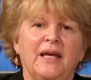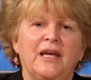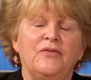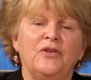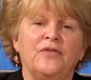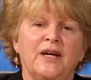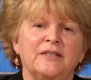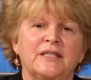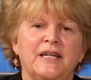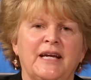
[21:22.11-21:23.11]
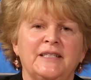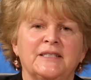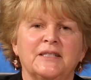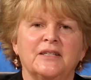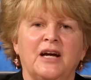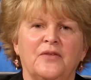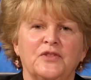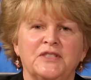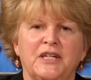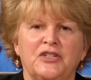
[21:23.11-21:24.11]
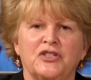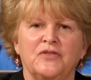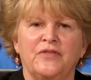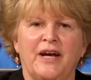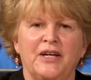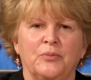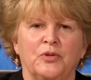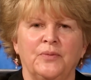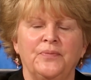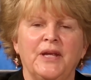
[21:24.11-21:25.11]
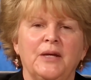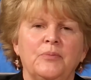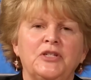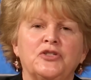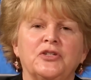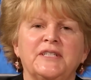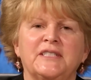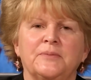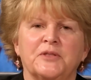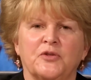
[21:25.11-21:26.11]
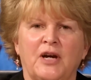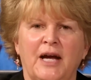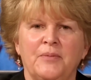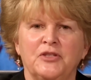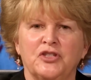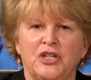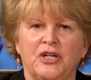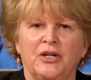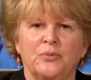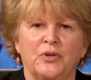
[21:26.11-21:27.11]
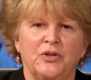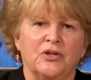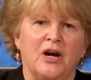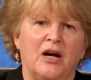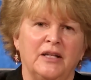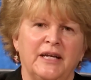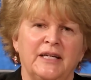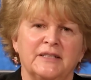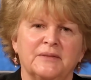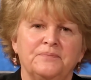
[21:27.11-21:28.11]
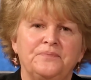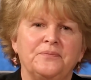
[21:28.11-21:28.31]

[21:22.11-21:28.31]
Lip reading: If you found today's conversation valuable, be sure to subscribe and share with your colleagues.